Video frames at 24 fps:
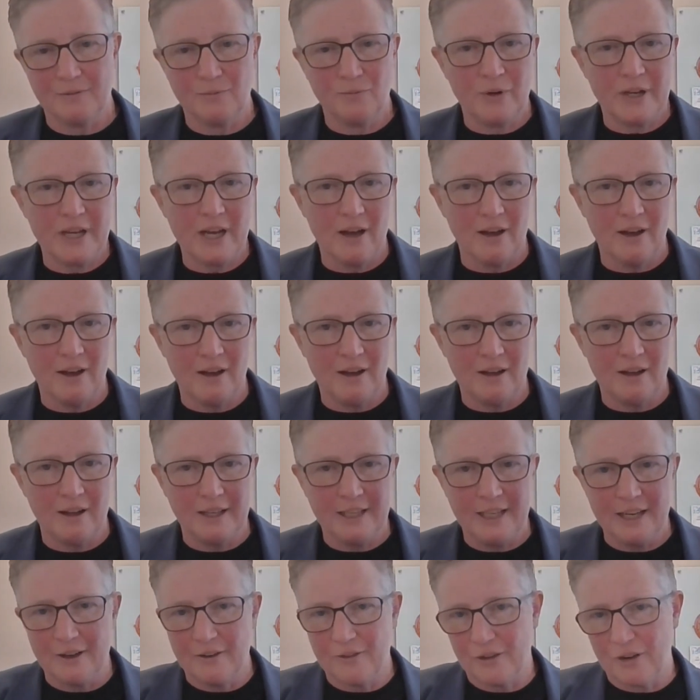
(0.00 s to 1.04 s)
we all,
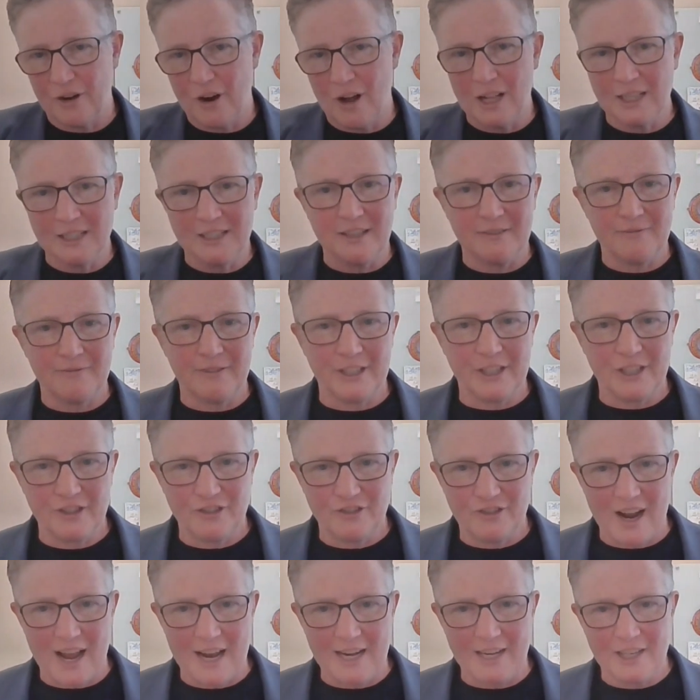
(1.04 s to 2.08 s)
they're all different
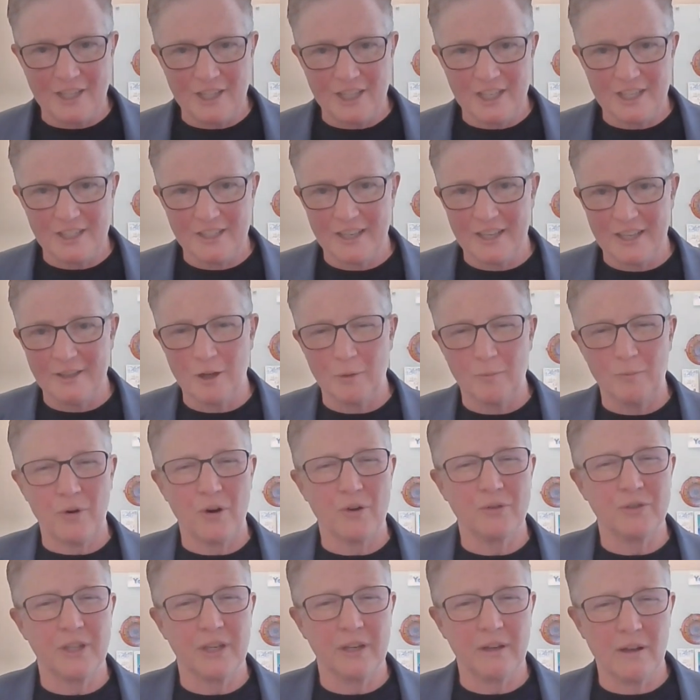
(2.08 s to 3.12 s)
strategies, and there are
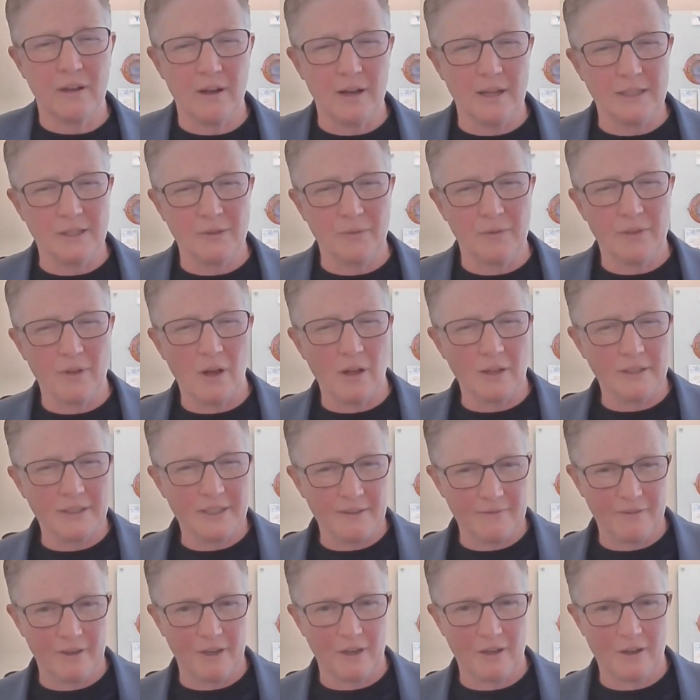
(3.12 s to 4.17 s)
pros and cons with all
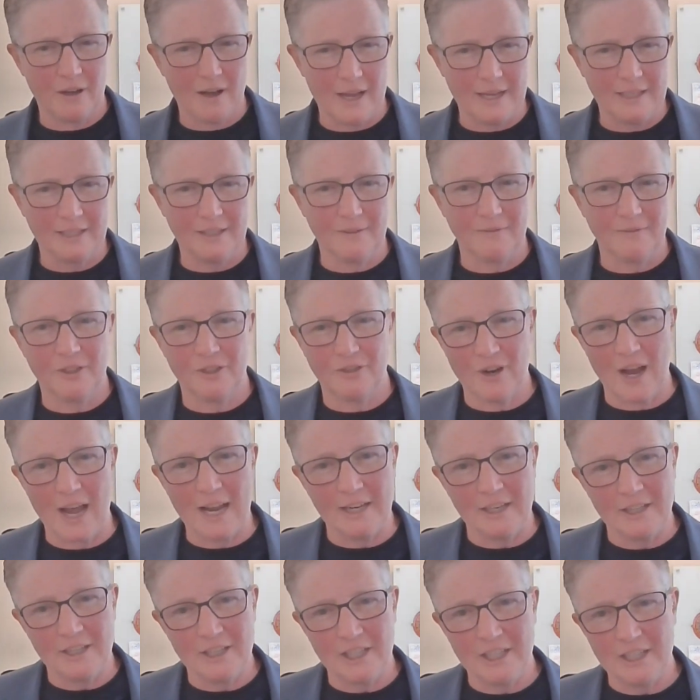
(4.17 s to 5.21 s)
different kinds of
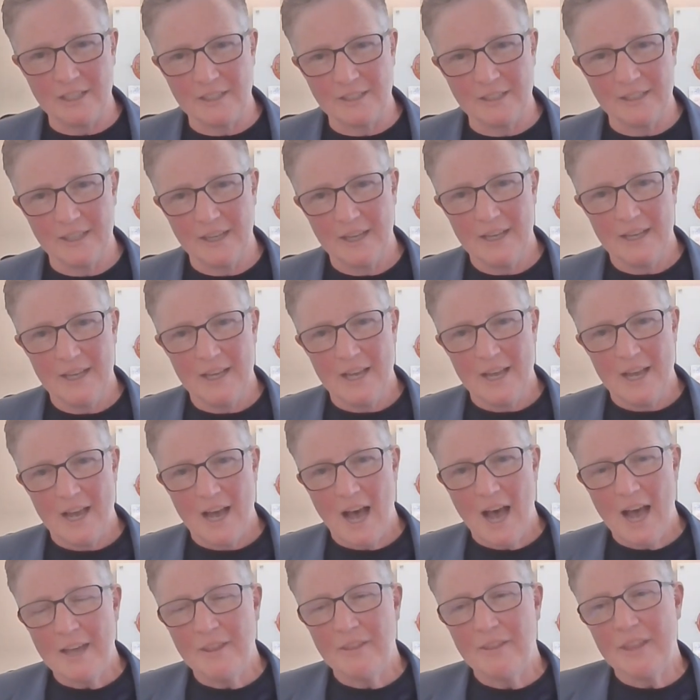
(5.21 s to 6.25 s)
strategies.
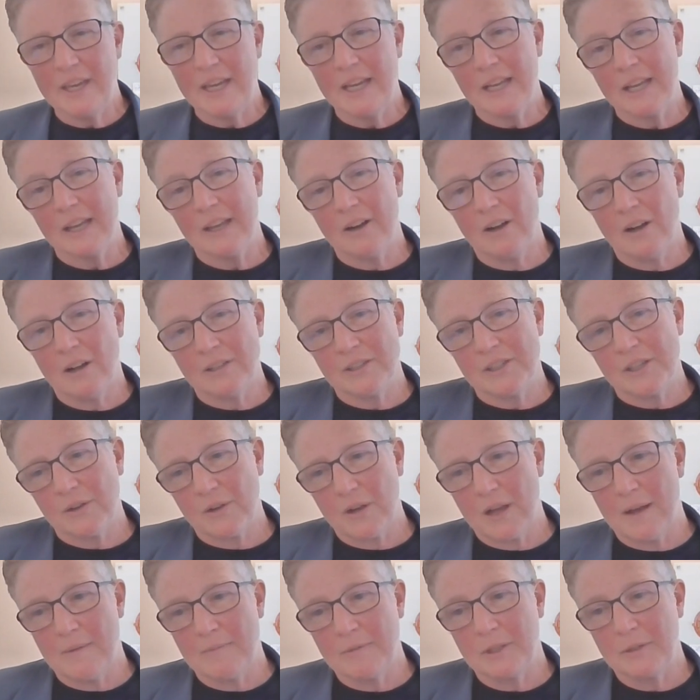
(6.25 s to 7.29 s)
I think it also
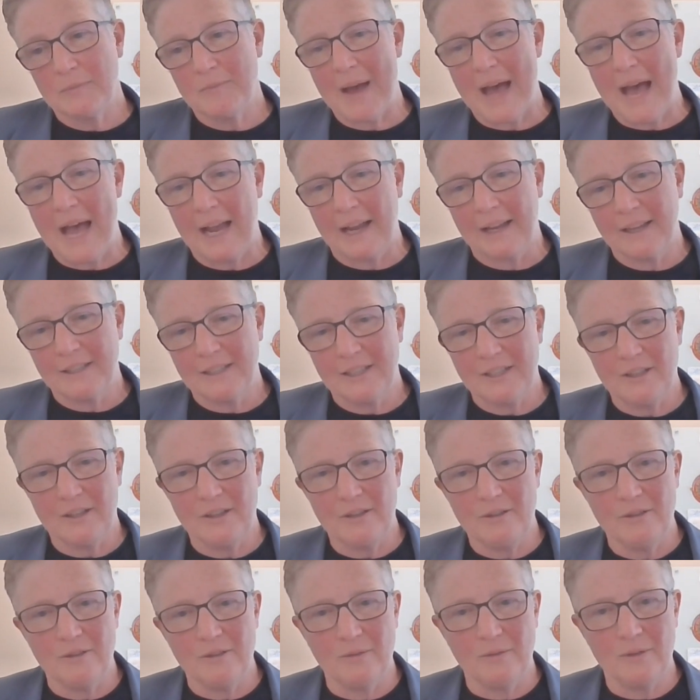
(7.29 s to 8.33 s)
comes back
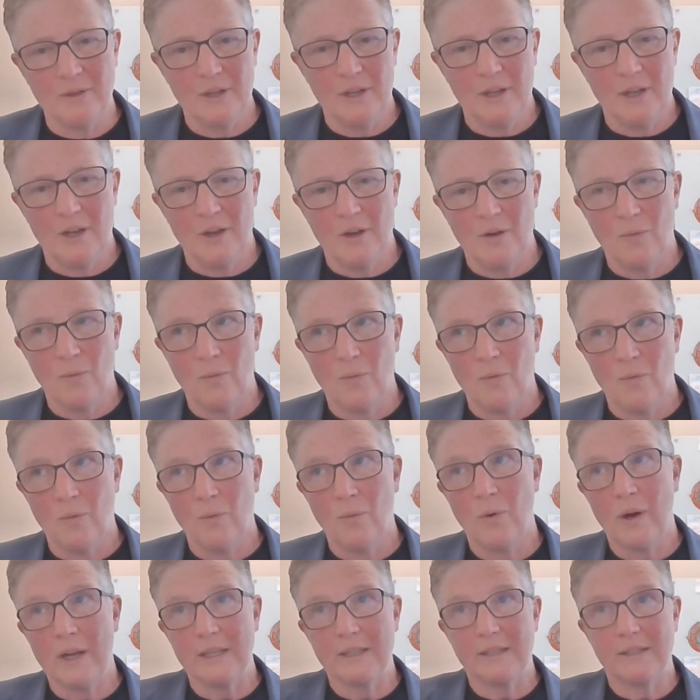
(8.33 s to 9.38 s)
to,
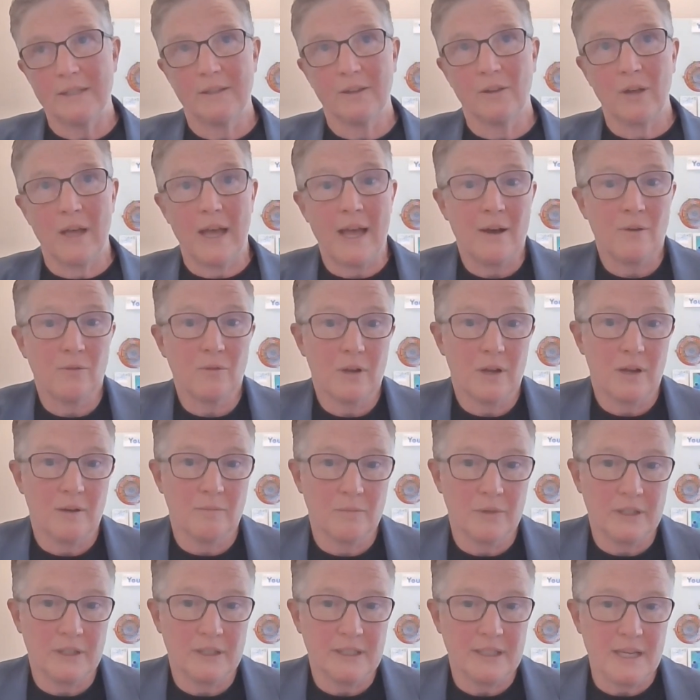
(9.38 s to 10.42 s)
what's the outcome
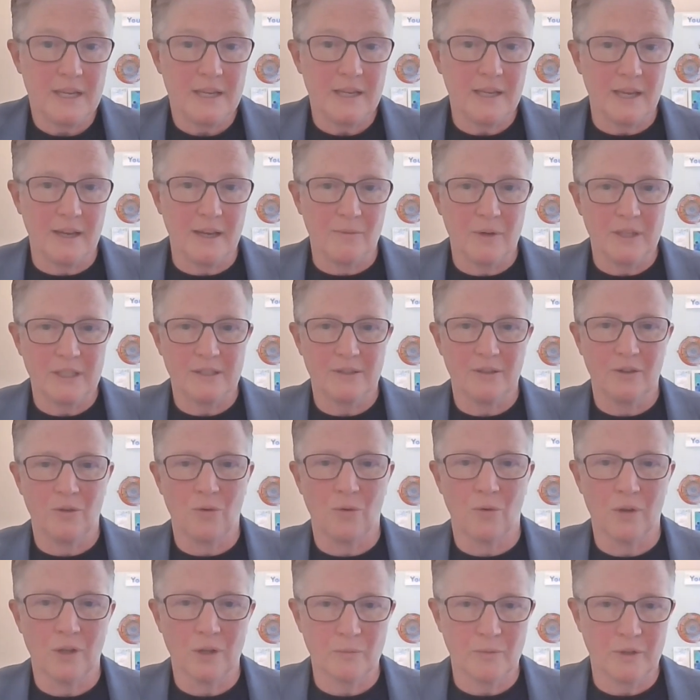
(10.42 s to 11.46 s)
we're seeking? What's the
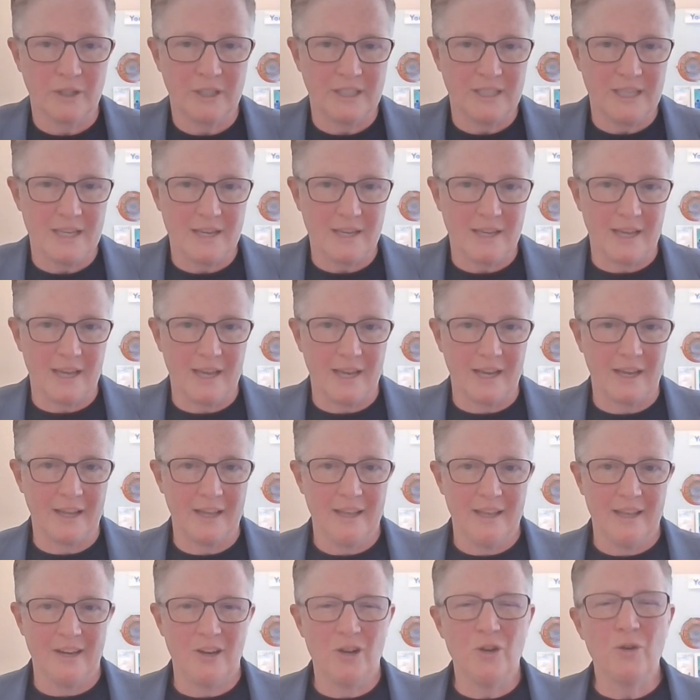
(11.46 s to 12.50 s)
goal we're seeking?
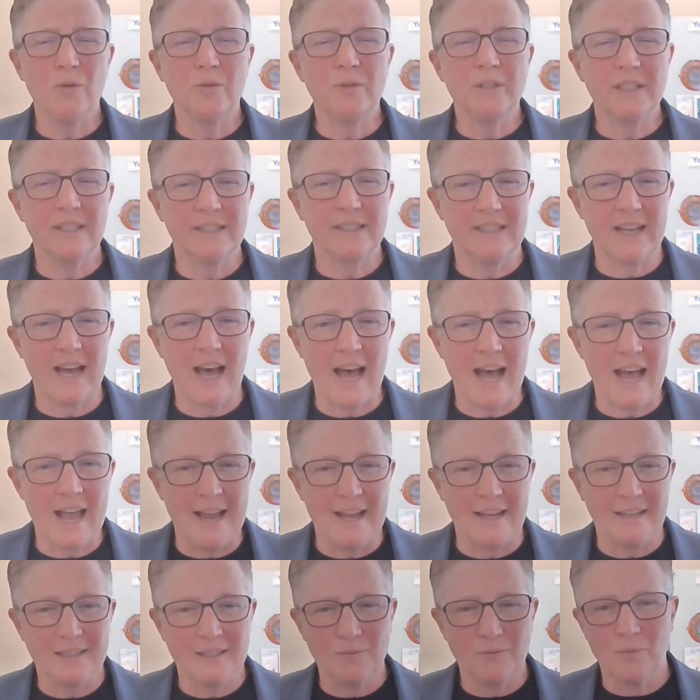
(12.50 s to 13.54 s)
Who
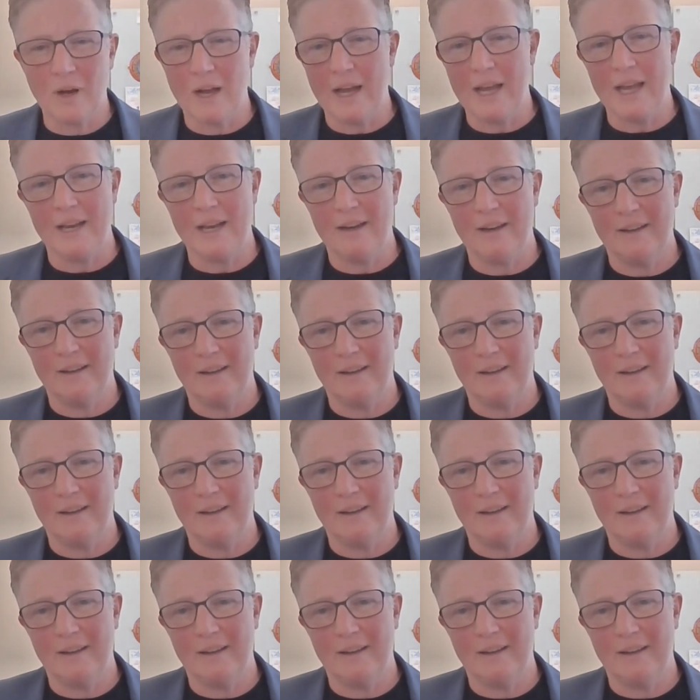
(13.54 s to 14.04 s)
decides what